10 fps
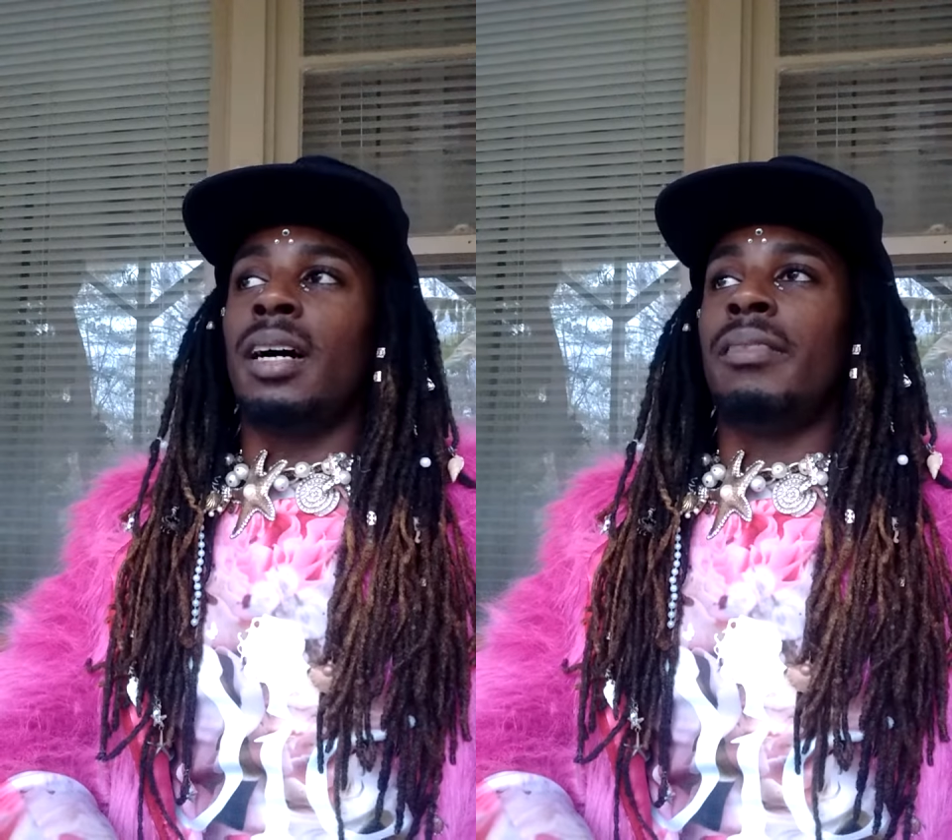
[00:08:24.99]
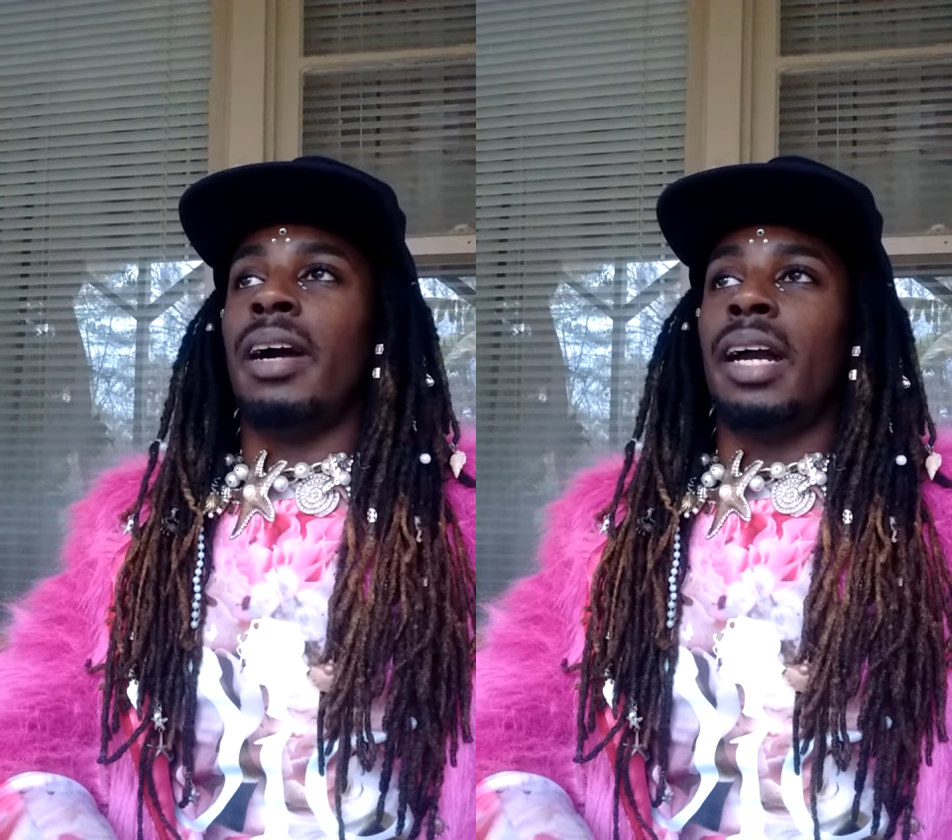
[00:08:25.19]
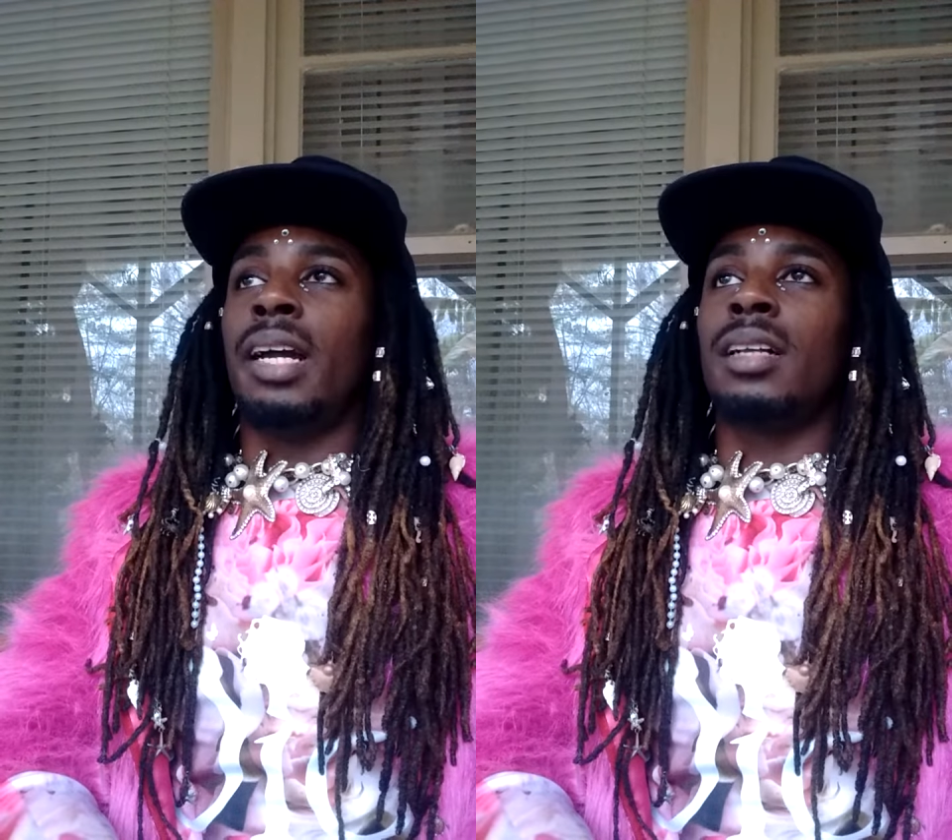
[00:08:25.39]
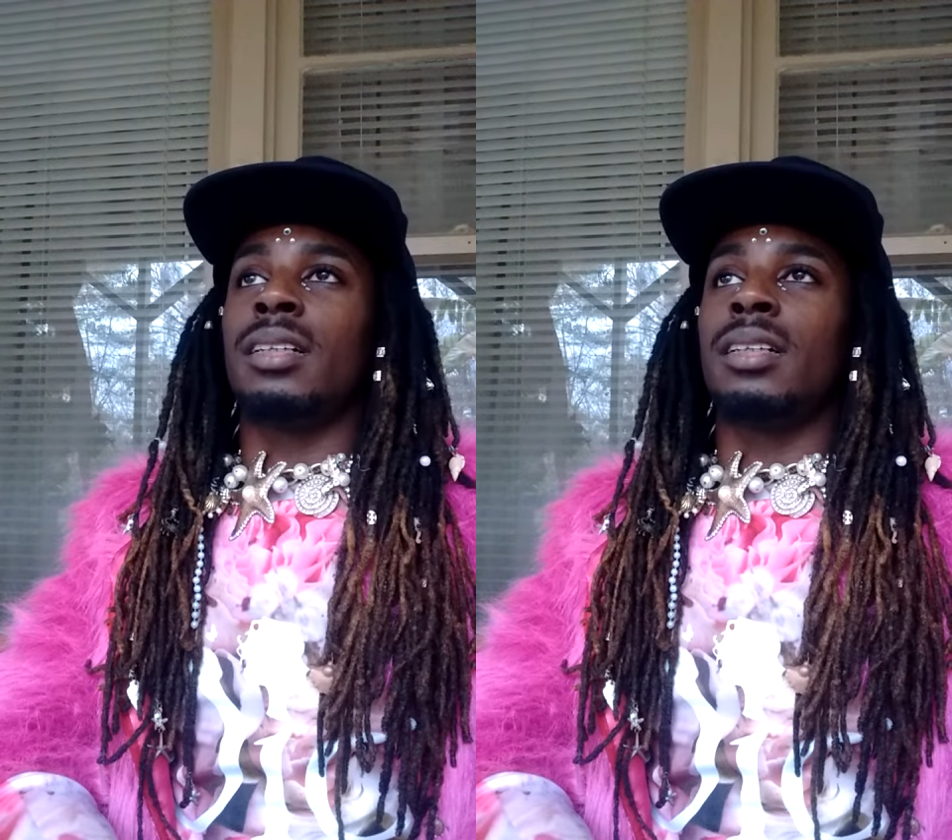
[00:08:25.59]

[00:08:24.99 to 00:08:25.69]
alright,